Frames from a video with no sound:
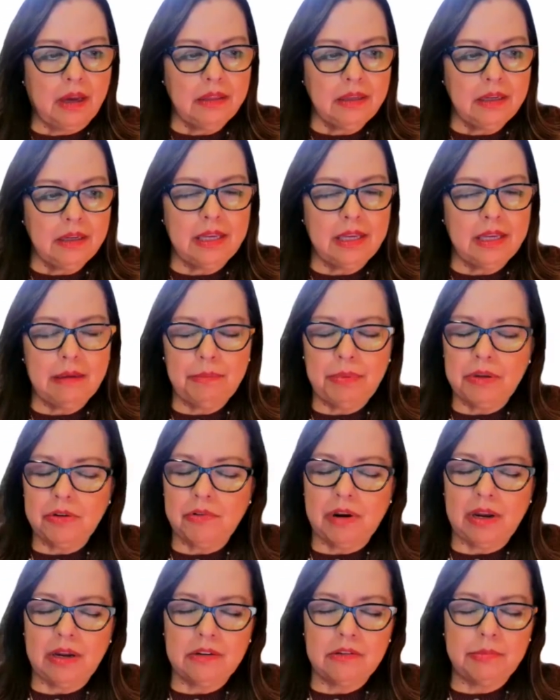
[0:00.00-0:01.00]
think keeping
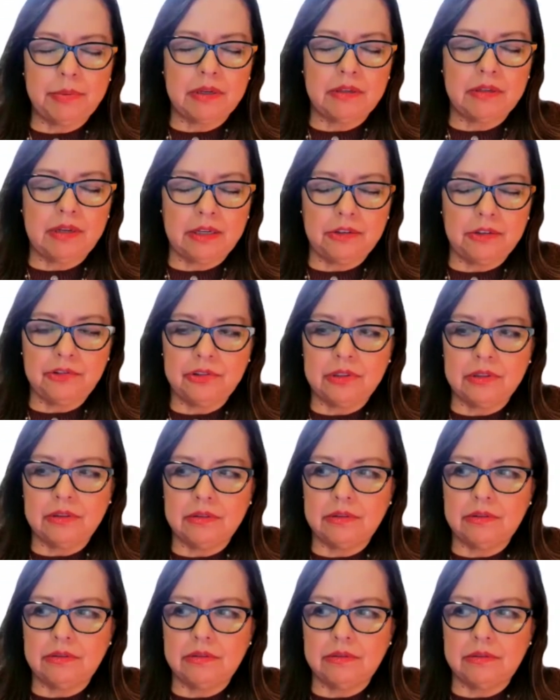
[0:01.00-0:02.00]
your
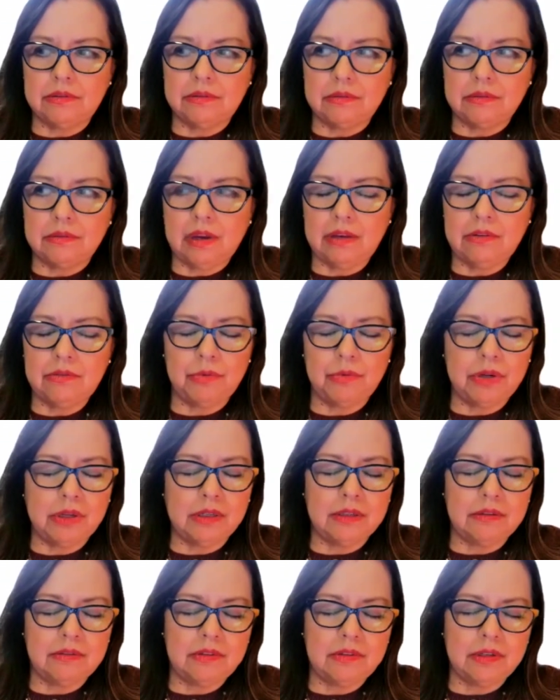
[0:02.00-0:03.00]
expectations as
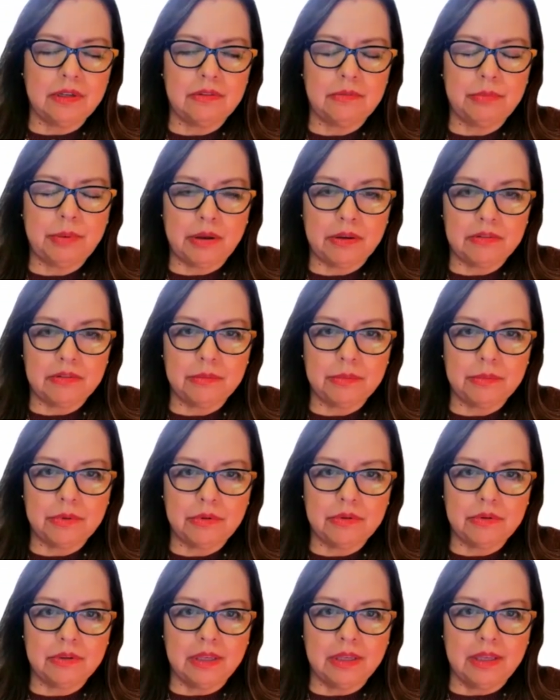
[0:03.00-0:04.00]
realistic as
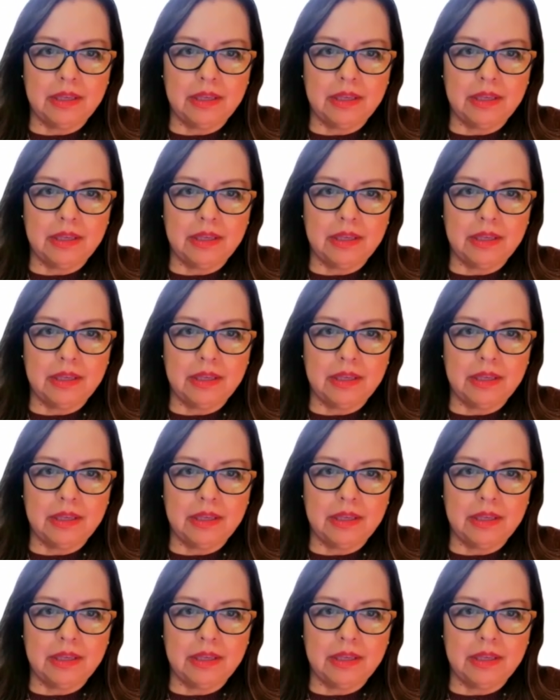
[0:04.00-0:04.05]
possible.